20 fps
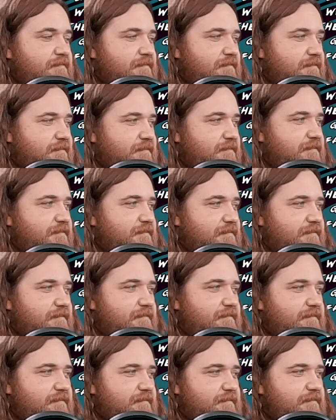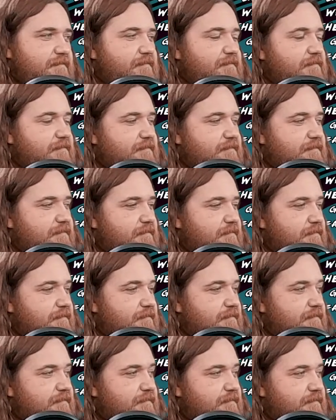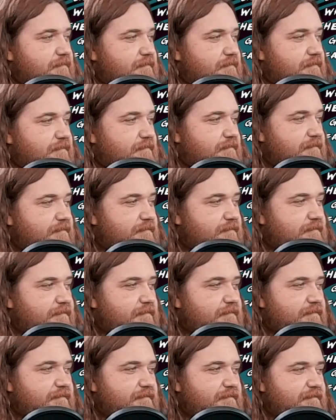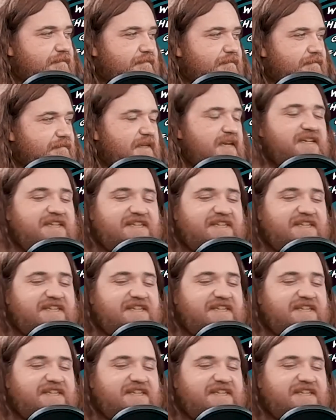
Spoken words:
This person isn't speaking.